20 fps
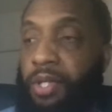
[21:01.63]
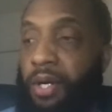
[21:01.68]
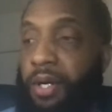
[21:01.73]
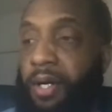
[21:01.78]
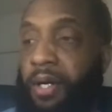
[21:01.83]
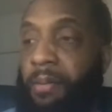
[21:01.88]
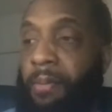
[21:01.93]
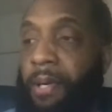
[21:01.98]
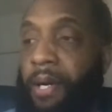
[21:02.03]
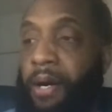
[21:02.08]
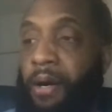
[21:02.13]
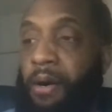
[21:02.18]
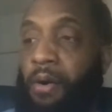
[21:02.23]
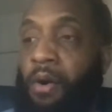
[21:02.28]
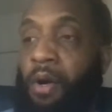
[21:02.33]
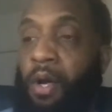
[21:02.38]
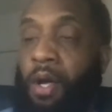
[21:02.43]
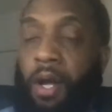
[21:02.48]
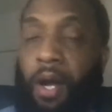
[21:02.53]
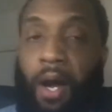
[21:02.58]
talking about,
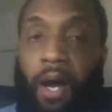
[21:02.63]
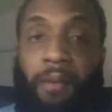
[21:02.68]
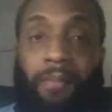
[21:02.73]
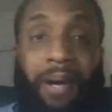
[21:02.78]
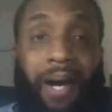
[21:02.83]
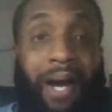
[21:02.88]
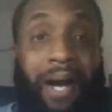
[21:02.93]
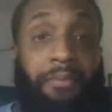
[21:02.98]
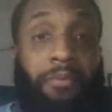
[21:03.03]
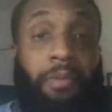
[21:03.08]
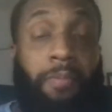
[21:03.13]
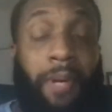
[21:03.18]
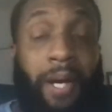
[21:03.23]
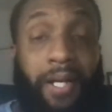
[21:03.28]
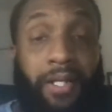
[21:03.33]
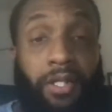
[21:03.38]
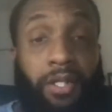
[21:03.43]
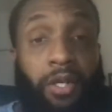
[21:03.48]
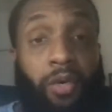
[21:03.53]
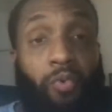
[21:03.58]

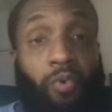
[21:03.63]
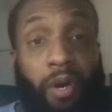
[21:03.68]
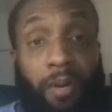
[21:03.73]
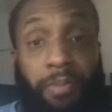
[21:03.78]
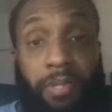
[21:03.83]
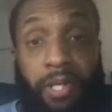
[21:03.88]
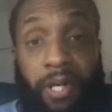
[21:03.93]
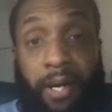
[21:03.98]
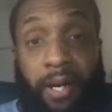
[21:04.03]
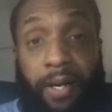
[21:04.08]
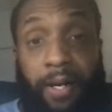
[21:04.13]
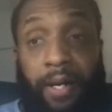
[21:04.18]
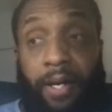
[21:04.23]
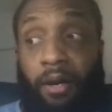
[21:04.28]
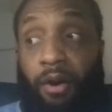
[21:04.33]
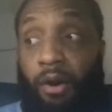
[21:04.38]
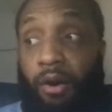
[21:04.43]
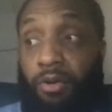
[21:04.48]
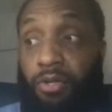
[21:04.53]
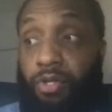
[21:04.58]
optimizing your website and
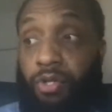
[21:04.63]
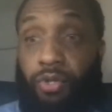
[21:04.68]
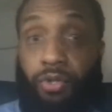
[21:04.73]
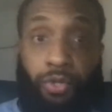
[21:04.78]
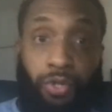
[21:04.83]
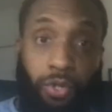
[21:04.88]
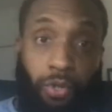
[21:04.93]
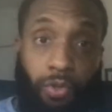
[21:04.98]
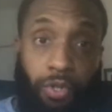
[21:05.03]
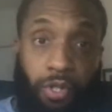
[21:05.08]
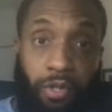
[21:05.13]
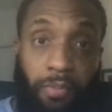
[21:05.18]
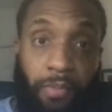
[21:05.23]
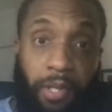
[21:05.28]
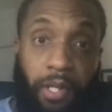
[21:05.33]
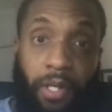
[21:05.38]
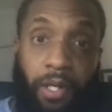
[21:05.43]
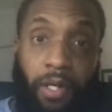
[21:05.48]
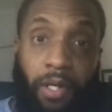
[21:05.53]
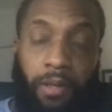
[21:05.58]
also your social
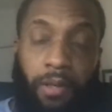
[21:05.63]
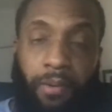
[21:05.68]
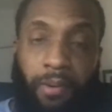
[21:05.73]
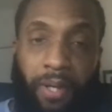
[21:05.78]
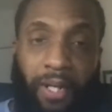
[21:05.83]
media.